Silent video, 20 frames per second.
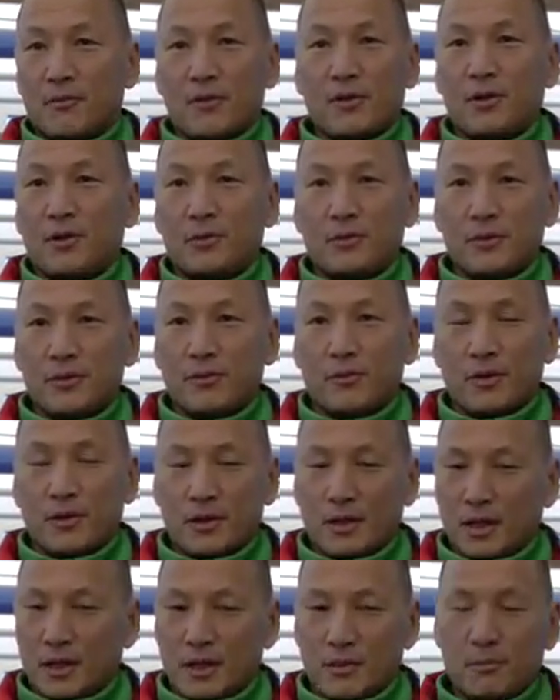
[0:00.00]

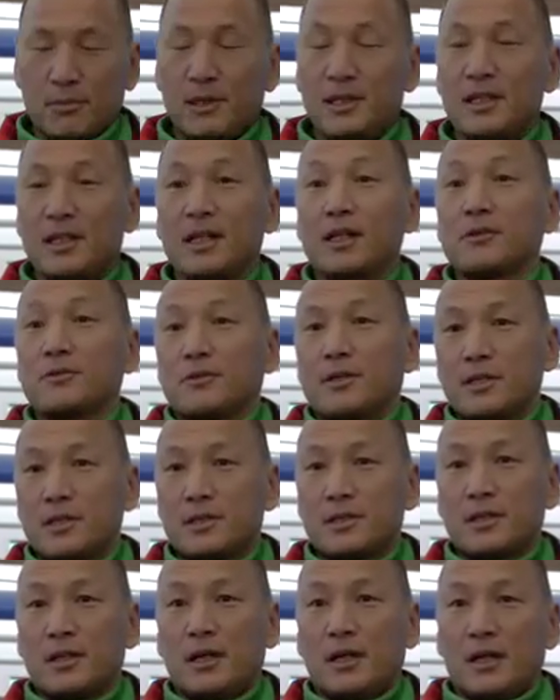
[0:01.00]
with complete
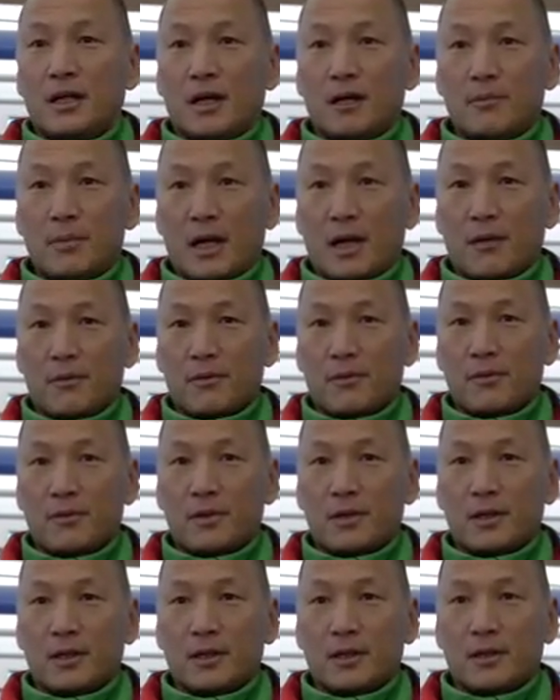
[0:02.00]
ignorance about
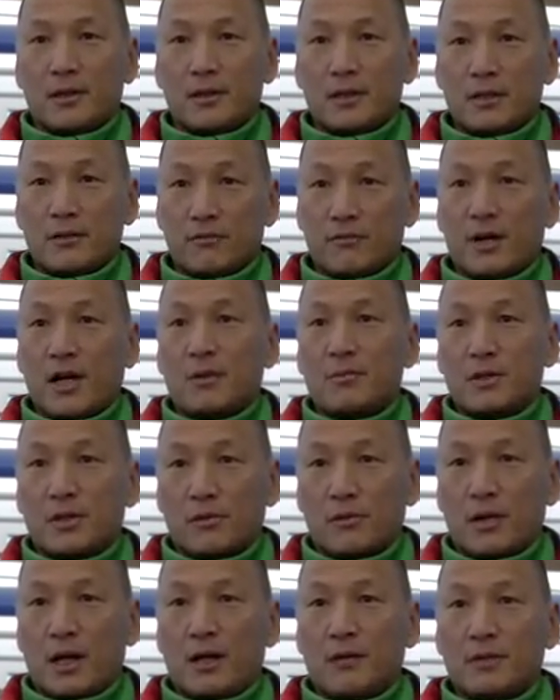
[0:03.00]
the environment
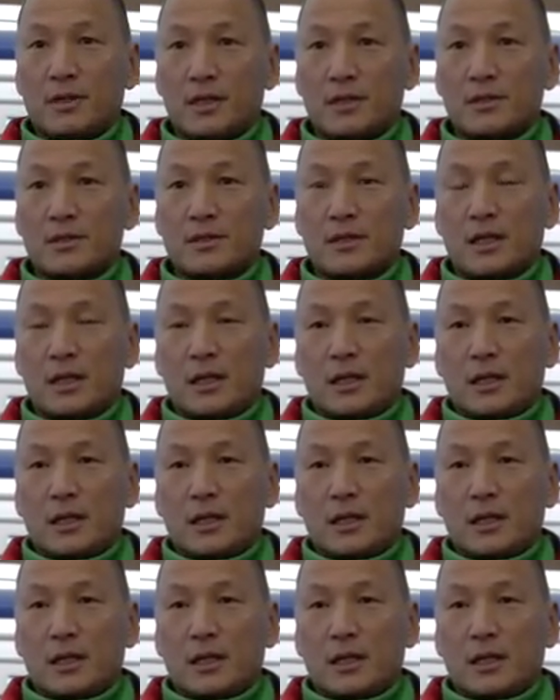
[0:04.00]
around us.